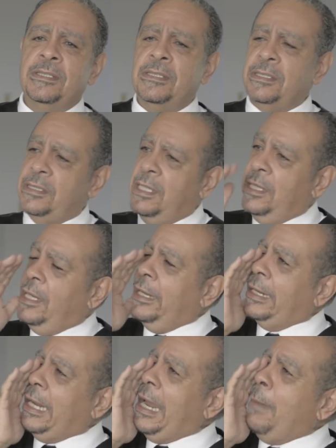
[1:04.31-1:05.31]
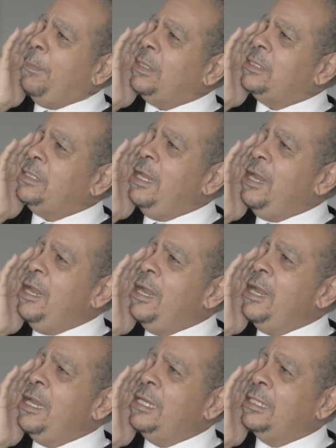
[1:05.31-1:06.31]
He says,
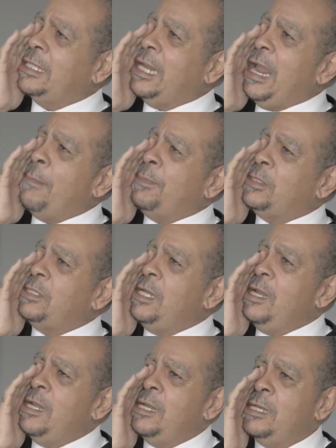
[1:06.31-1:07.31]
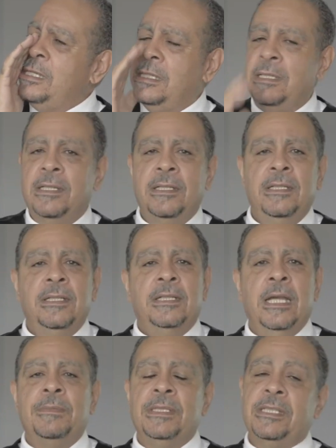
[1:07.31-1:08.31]
"Captain, captain."
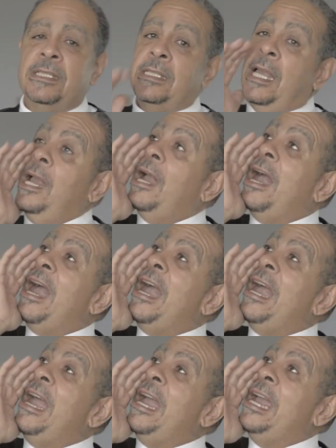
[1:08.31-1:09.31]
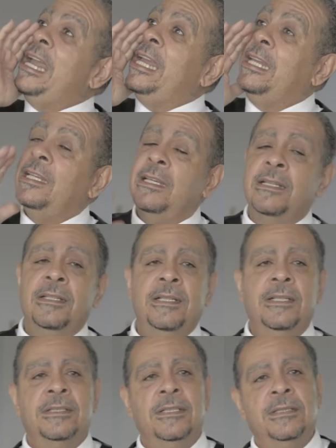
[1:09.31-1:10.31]
Captain says, "Aye."
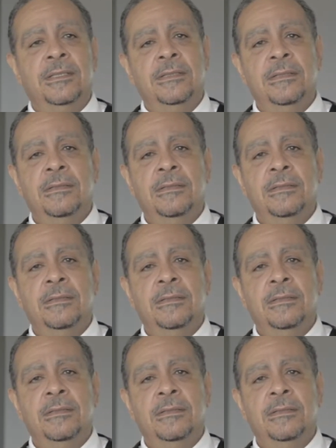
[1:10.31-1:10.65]
He says,